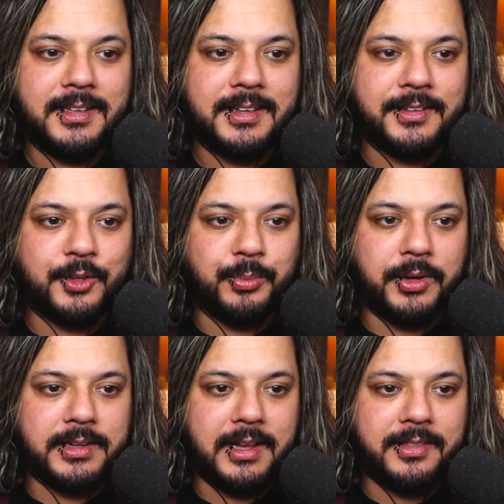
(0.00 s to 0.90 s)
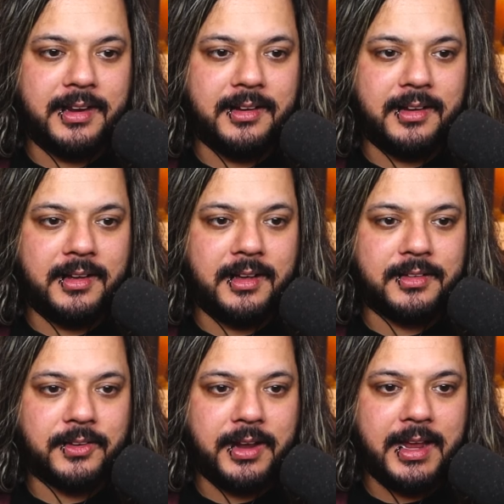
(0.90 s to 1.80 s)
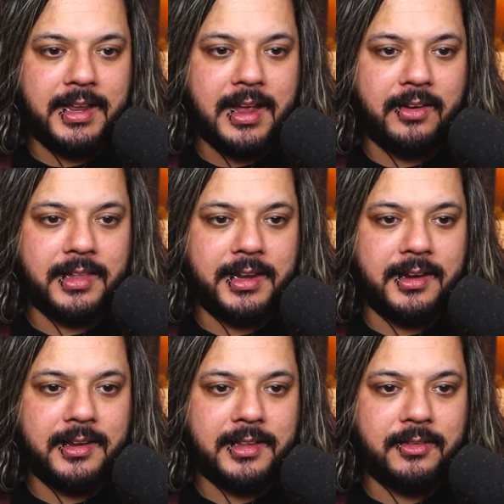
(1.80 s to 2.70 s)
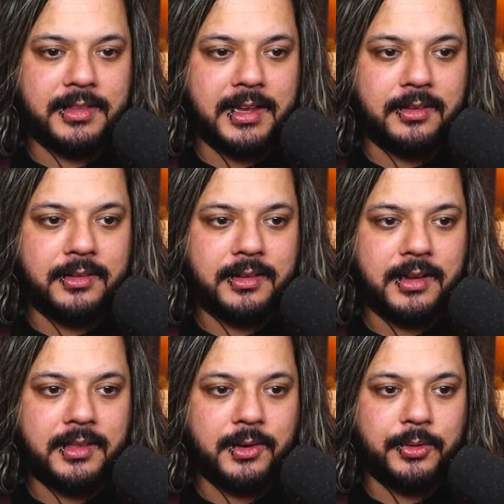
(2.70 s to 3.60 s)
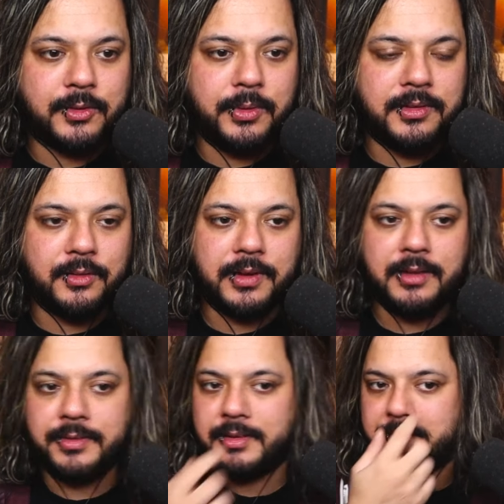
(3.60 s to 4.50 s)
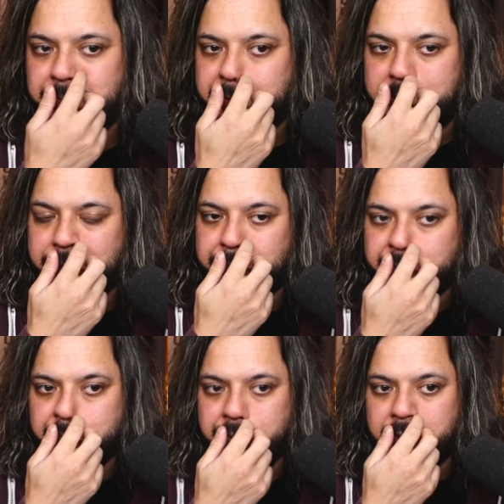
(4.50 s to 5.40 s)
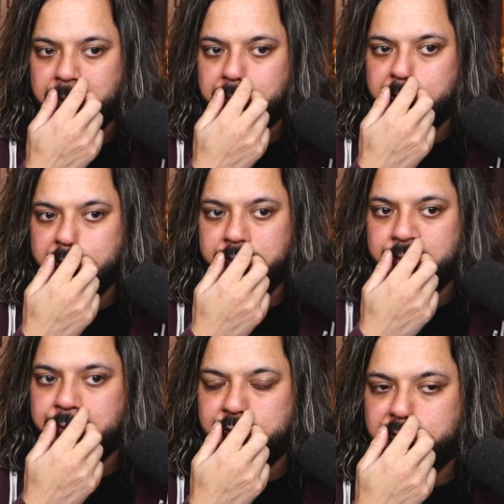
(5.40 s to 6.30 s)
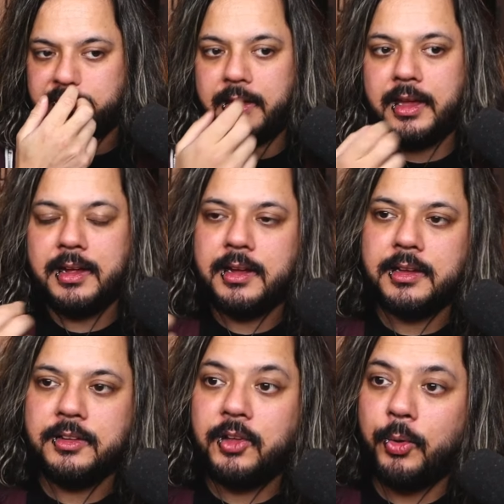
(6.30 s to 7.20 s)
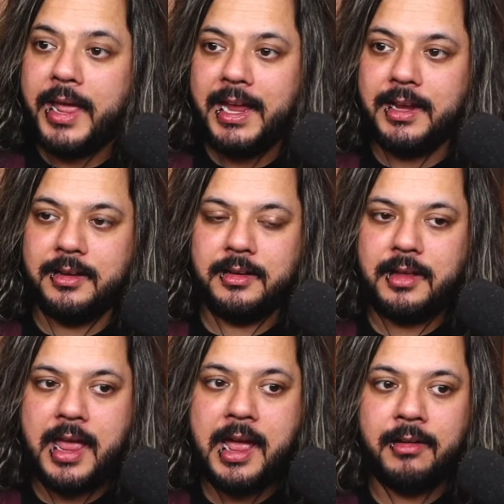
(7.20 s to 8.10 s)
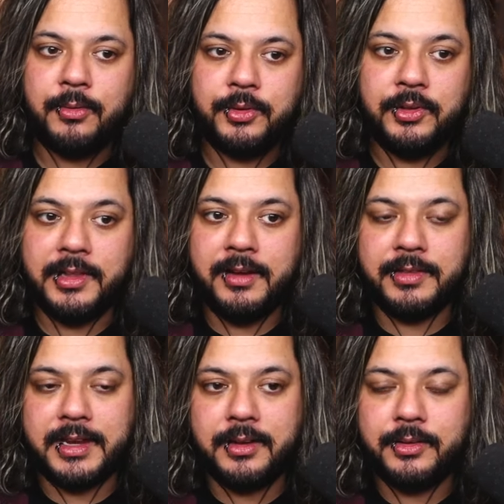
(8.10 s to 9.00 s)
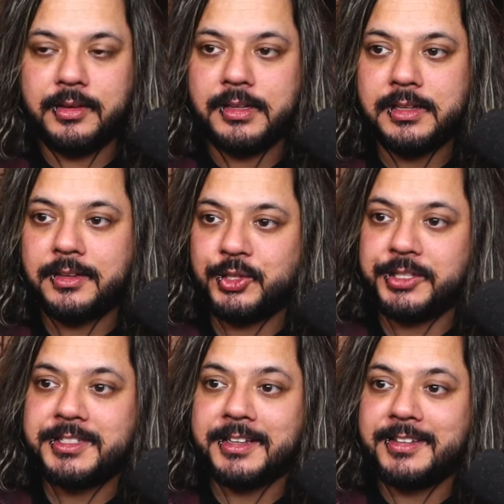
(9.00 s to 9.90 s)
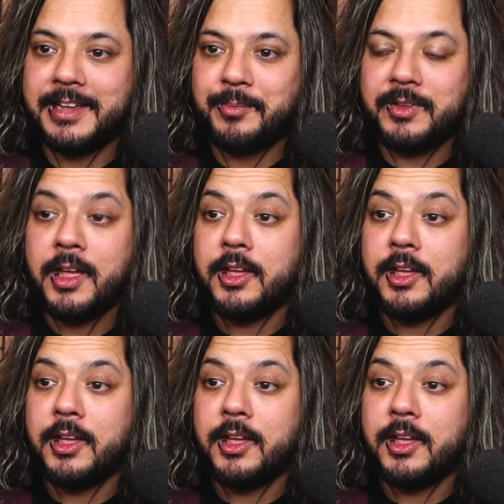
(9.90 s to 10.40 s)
So bugged down that start hating how I lay everything out and then always quit at tier 5. Yeah. Just don't hate how you lay everything out. Just accept.